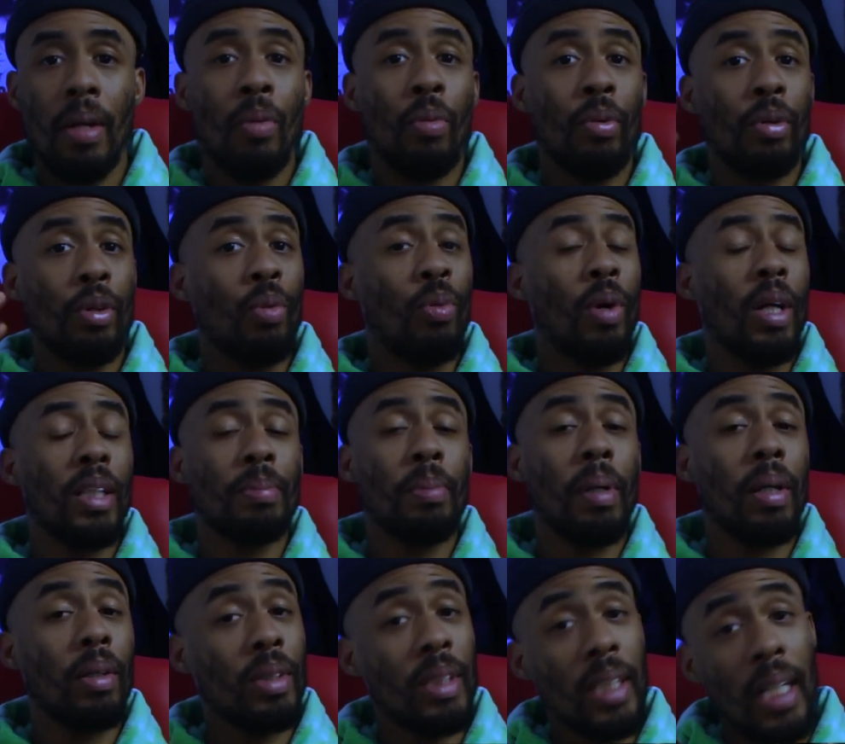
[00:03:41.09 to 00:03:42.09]
When you watch
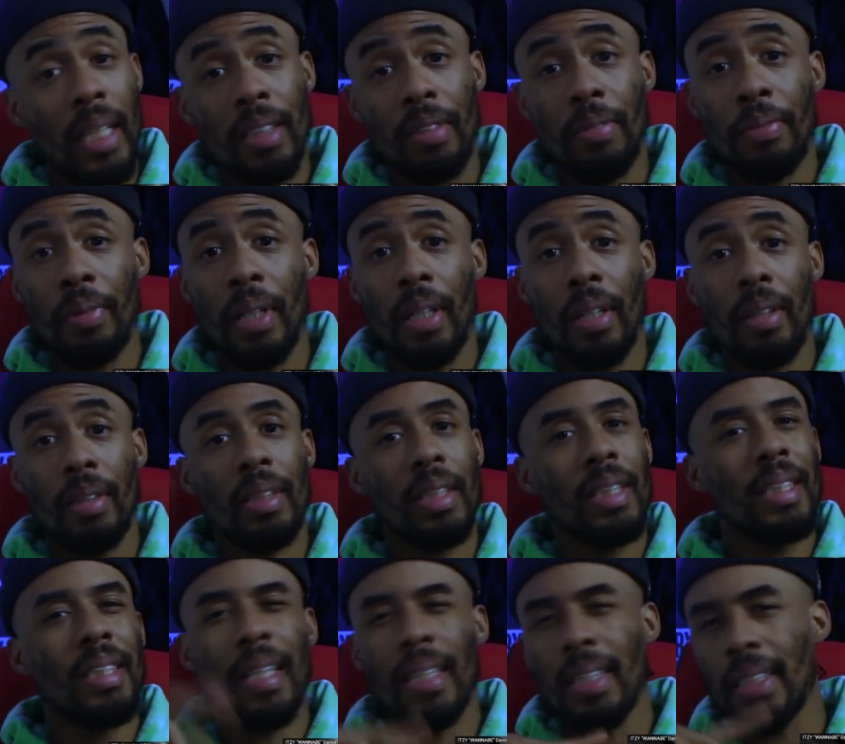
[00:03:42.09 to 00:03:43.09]
Michael Jackson videos,
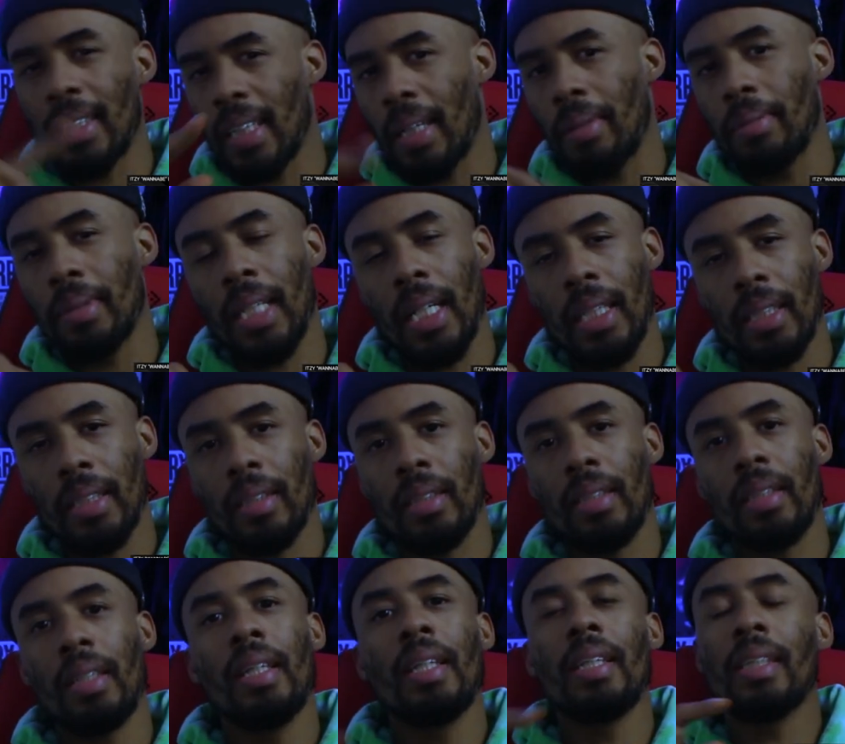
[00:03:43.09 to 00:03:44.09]
it's not the same texture.